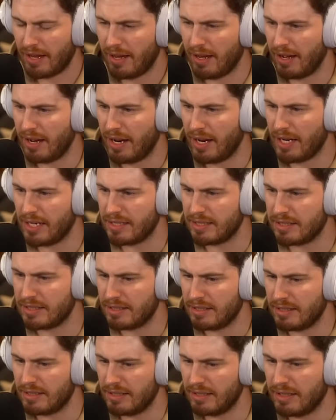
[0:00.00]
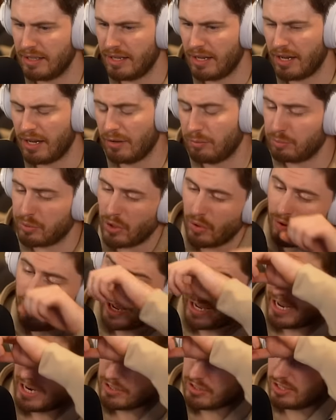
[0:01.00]
I bro,
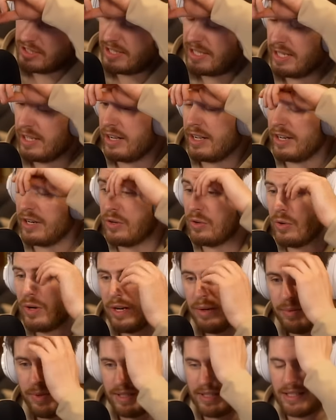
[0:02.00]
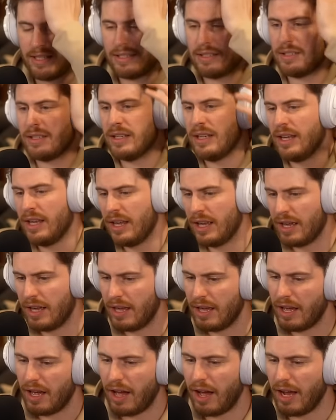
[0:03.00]
I actually think I agree with this.
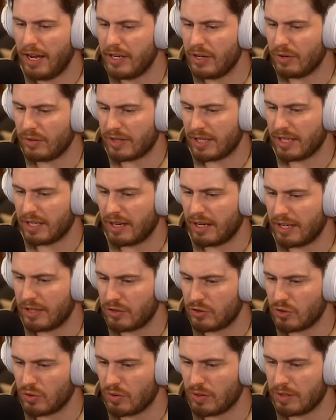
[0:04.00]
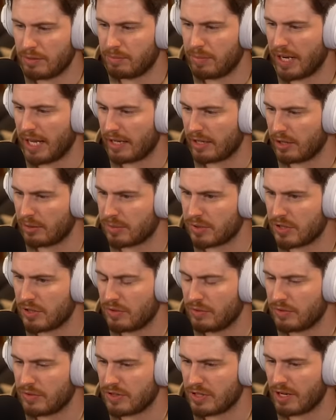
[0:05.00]
I don't think I enjoyed Black Ops
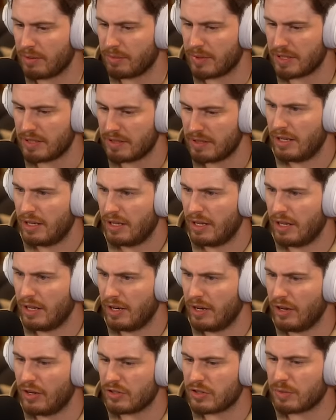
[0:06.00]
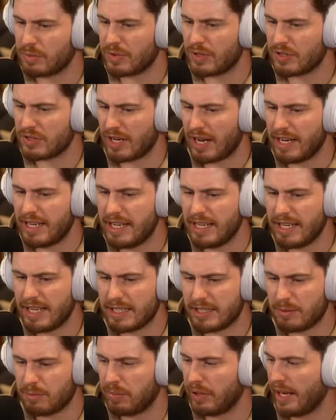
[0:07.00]
2 for zombies. And also because I didn't
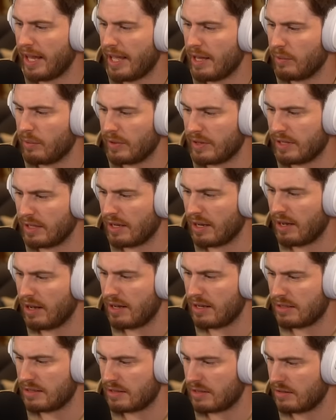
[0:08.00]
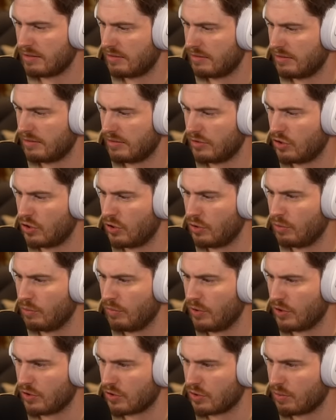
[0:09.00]
get to play with the guys too
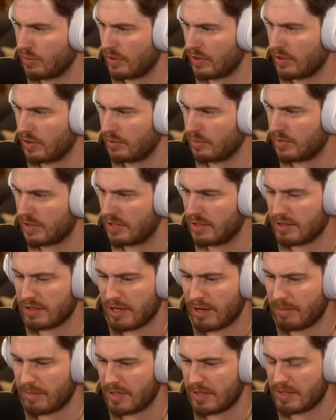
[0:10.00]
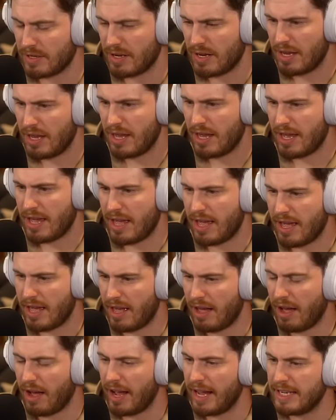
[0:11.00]
much when it comes to the zombies.
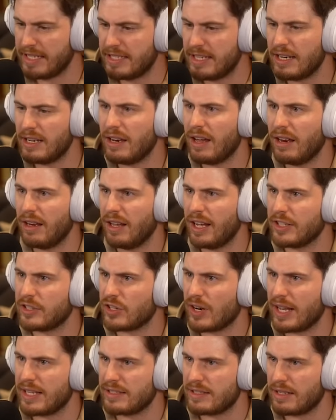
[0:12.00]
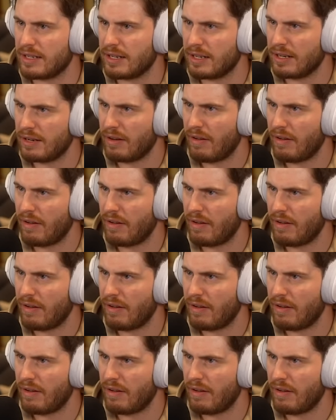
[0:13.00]
Uh, I did not like Transit.